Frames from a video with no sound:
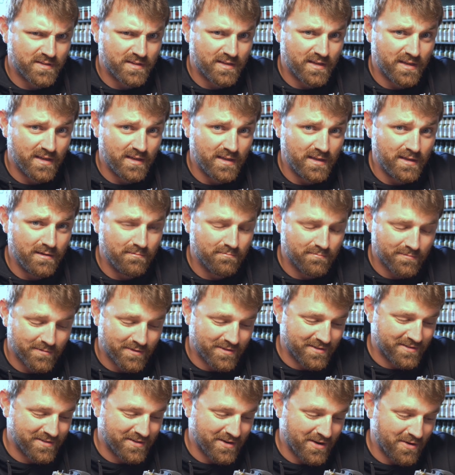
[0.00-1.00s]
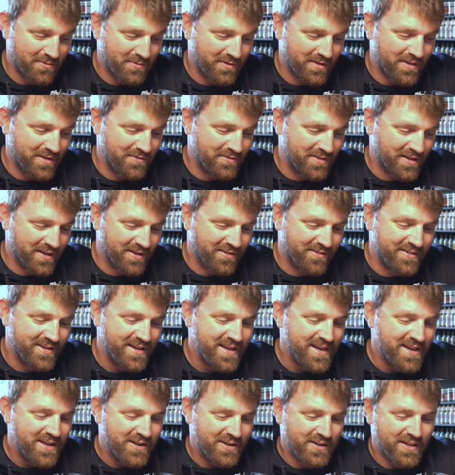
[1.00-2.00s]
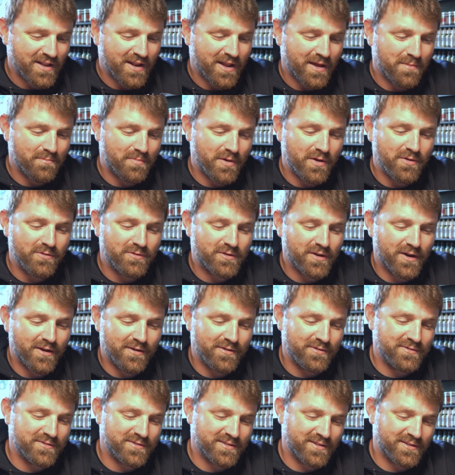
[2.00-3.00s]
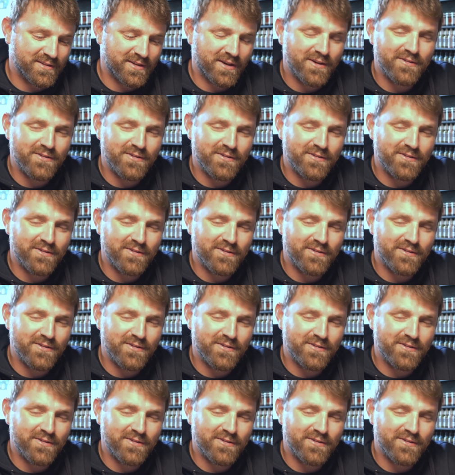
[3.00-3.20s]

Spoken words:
key. I don't know whatever they got. They're like Bocos and